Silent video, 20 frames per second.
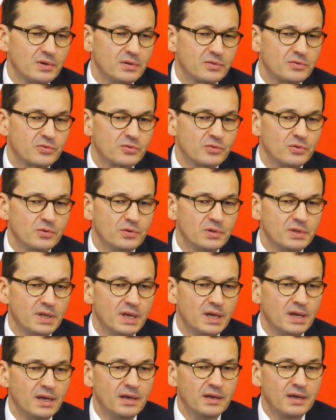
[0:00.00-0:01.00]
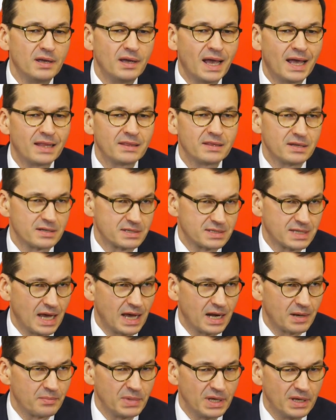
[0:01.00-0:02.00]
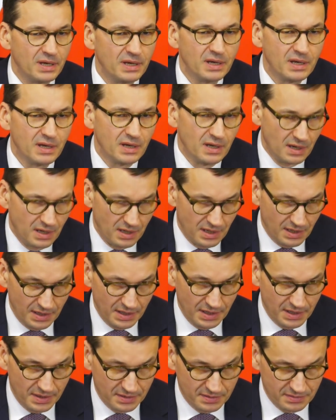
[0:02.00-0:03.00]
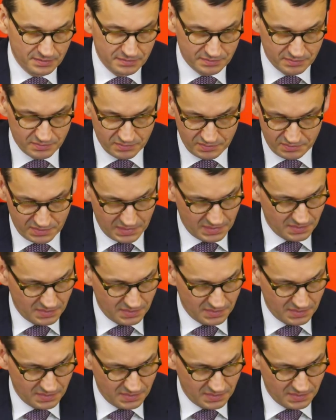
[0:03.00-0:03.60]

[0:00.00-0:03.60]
through the Anders army when